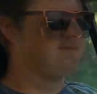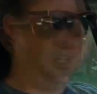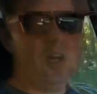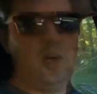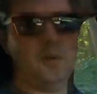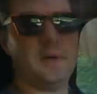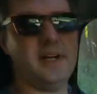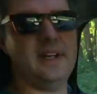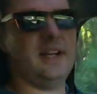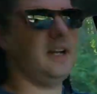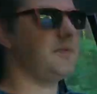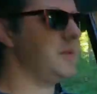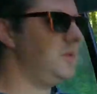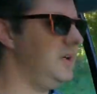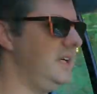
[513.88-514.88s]
All right,
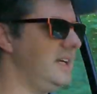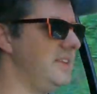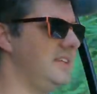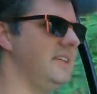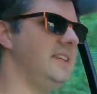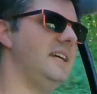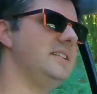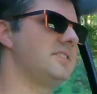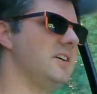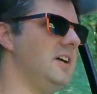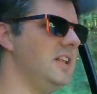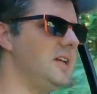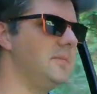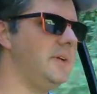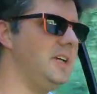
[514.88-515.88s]
everyone, I think that's
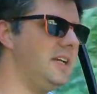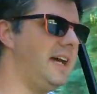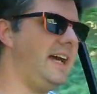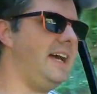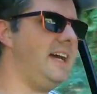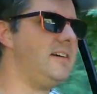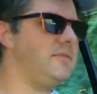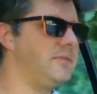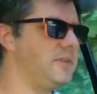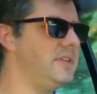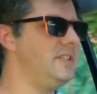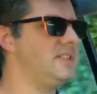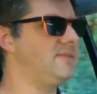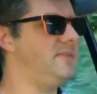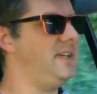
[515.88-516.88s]
all I'm going to have for
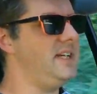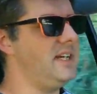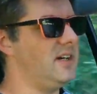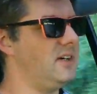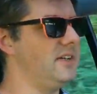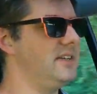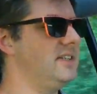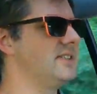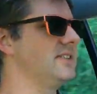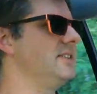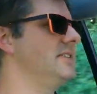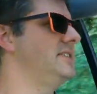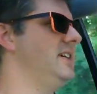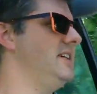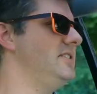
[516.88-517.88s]
this video on this
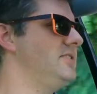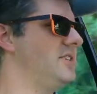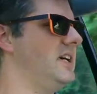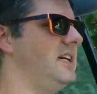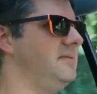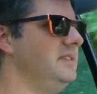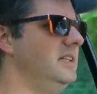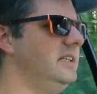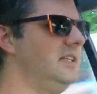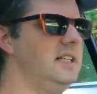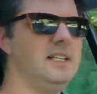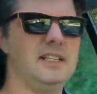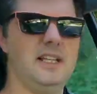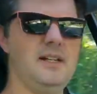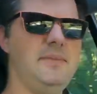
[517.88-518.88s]
little test drive.
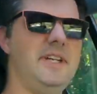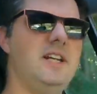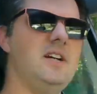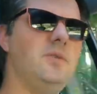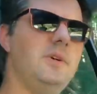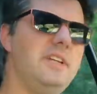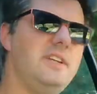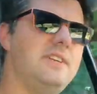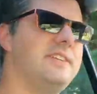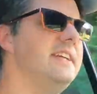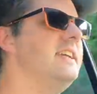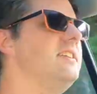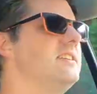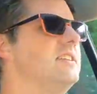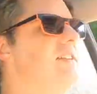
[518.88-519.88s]
Let me know what you
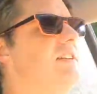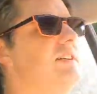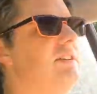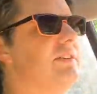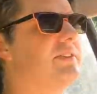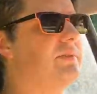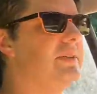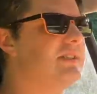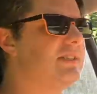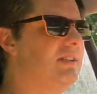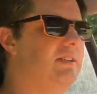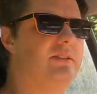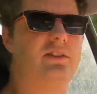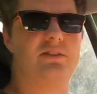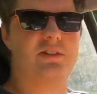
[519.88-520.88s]
think of the little
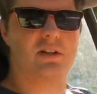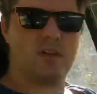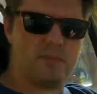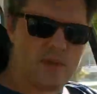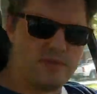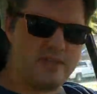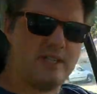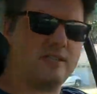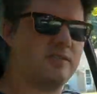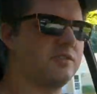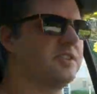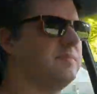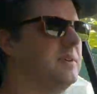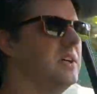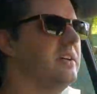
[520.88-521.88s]
3-cylinder turbo diesel
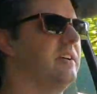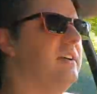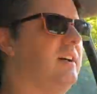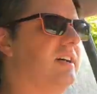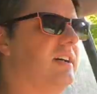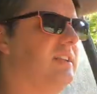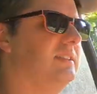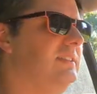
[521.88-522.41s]
smart car.